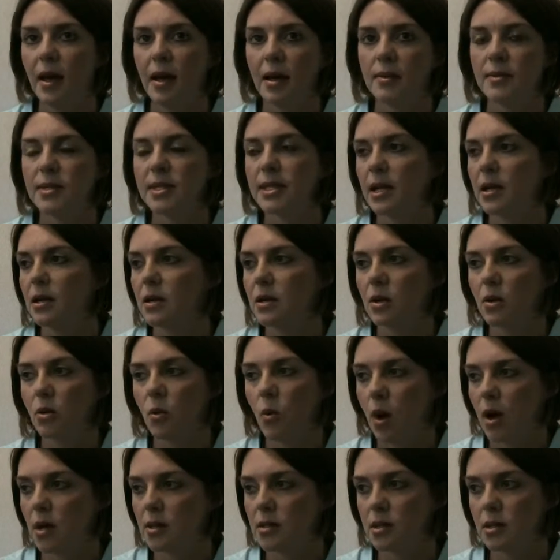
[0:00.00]
Senator
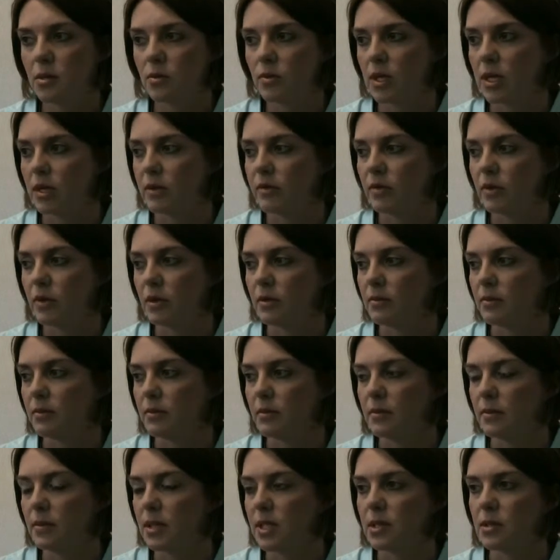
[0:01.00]
Watson Reed from
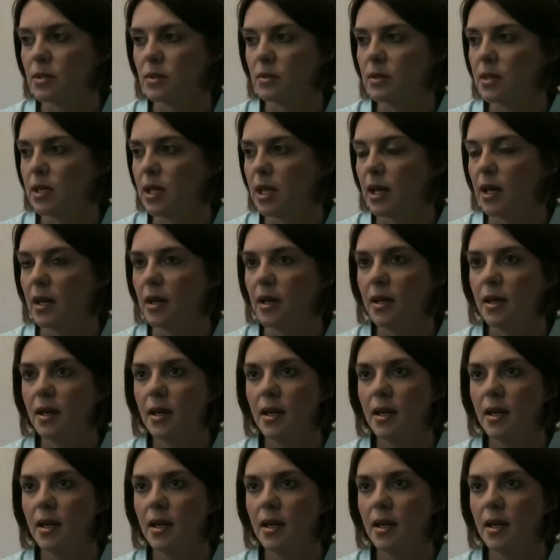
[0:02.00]
Missoula,